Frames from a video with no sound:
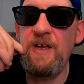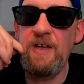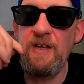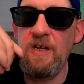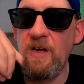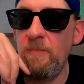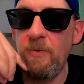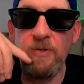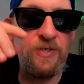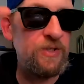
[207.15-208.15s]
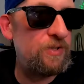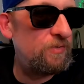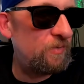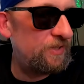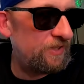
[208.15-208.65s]
like get a bunch of
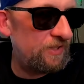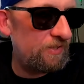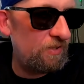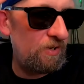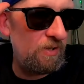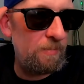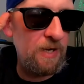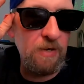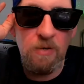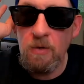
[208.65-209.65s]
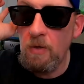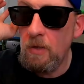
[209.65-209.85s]
new ones that they're all about.